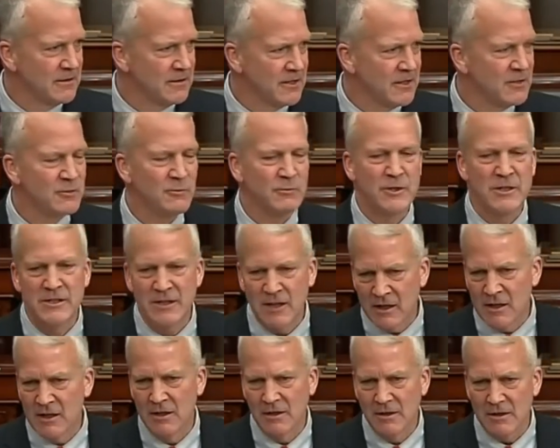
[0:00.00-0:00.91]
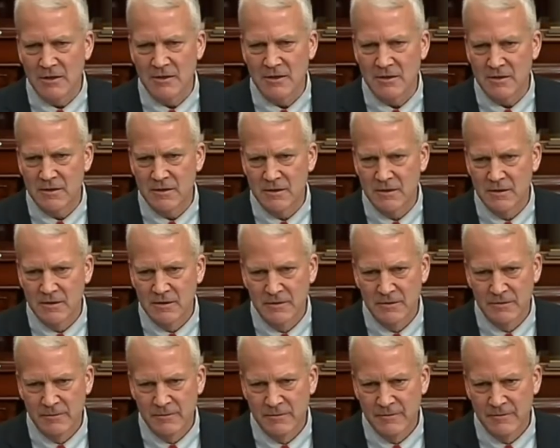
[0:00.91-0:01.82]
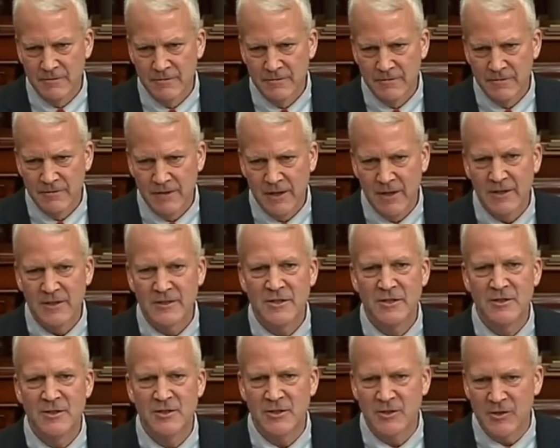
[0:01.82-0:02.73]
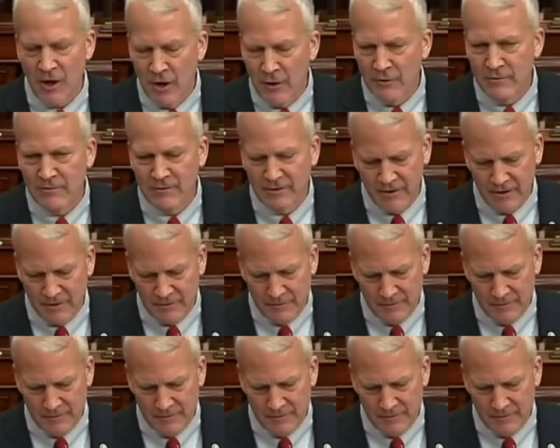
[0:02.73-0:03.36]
It's ridiculous. And it's insulting.